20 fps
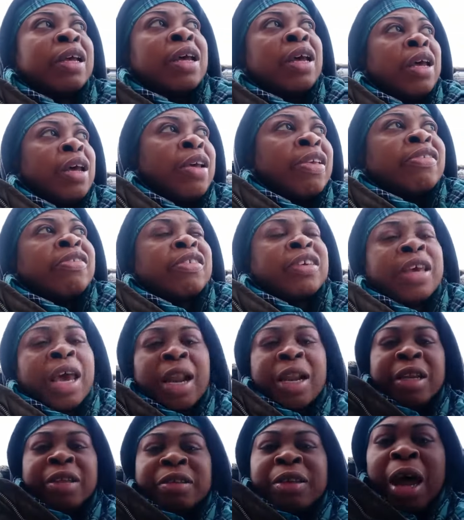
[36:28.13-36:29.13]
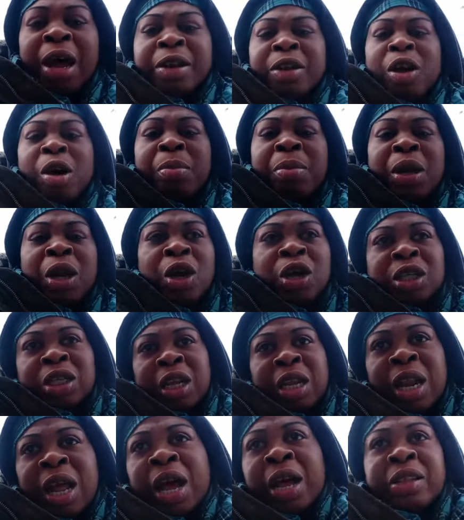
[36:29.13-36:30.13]
Skeleton, no blood
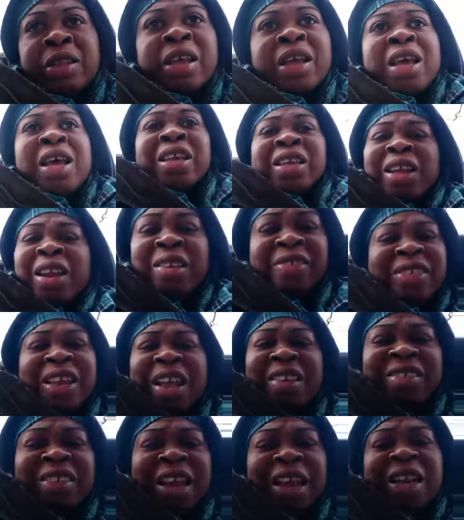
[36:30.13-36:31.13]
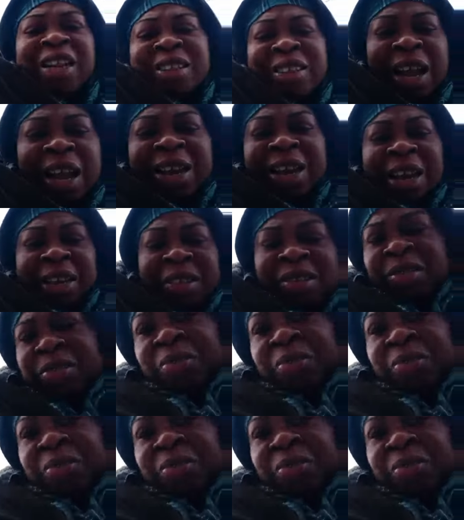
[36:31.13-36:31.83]
clot. You know see a skeleton that?